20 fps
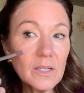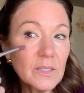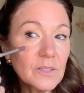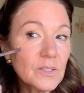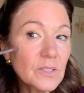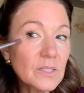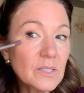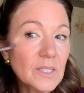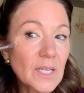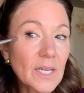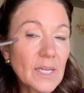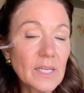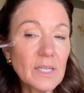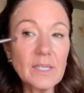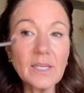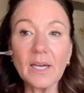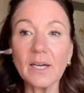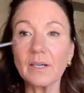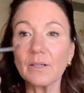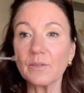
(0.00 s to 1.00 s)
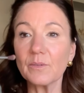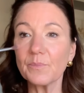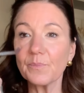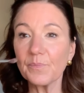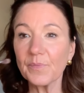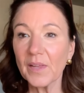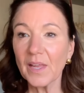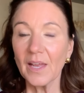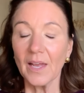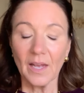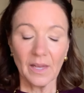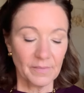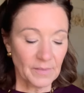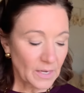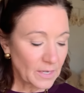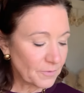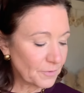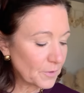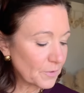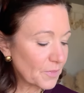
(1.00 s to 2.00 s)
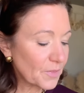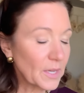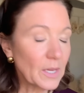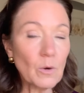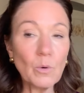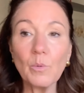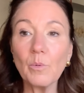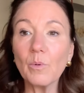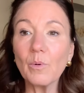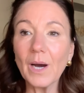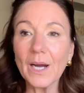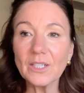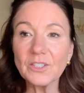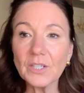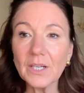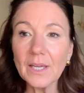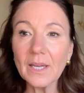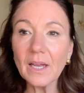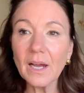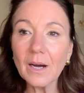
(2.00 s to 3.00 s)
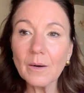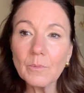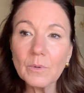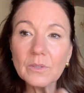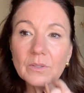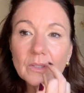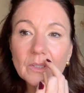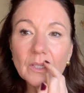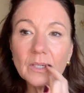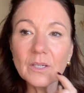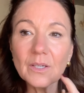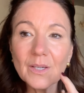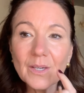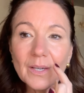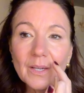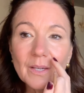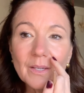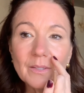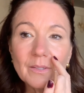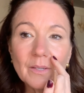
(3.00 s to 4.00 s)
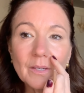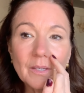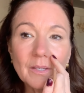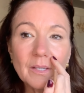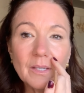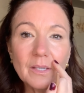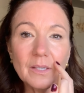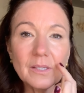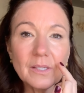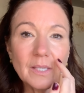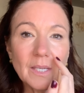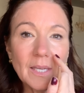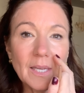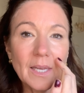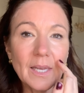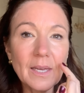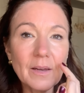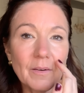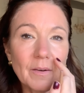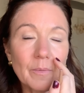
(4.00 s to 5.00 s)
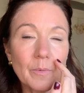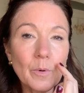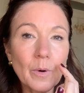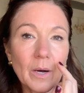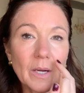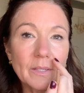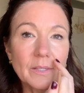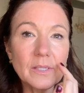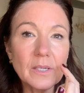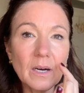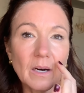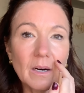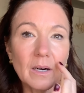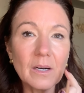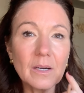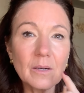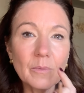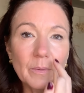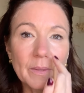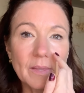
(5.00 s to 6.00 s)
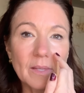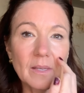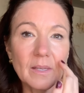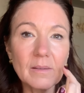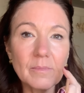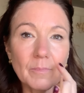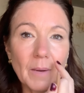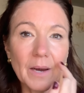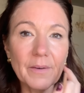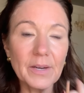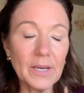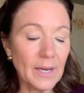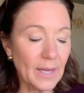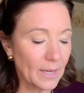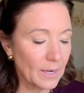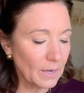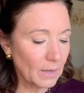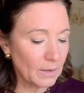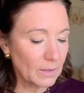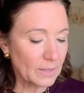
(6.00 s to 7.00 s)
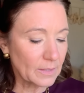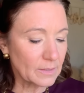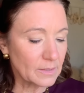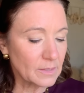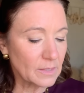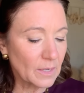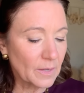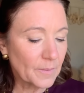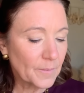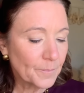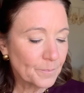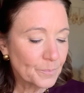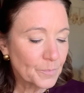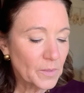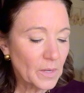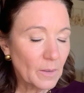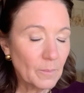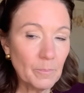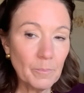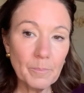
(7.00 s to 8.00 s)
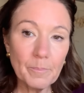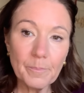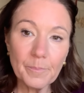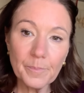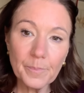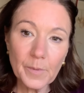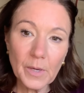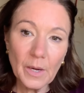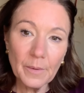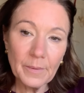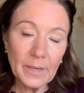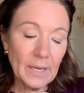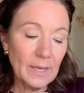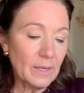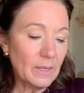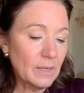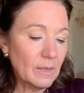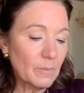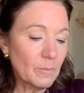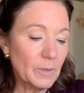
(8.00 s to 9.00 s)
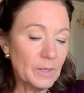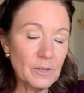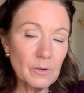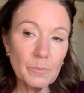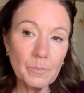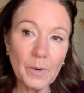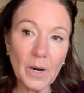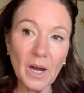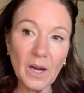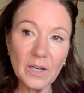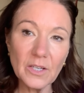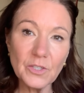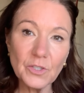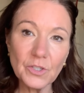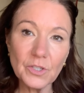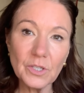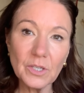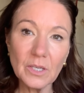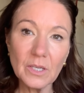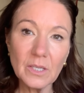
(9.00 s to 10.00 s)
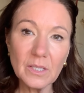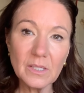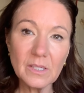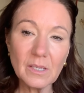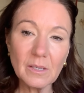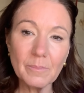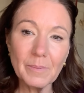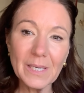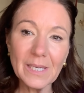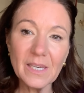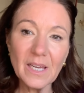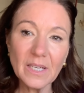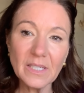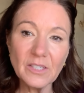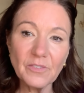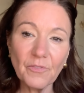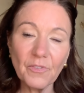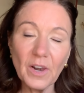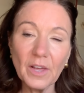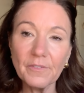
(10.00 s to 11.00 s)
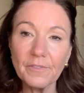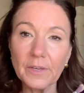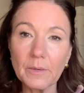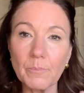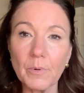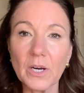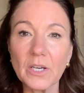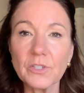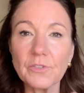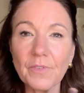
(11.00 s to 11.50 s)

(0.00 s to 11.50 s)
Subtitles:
Just take it down. And then if you think, oh, actually, I want to, sort of, you can see here, I'm quite dark with these marionette lines. Go in with your brush. It's going to be a nice fluffy brush,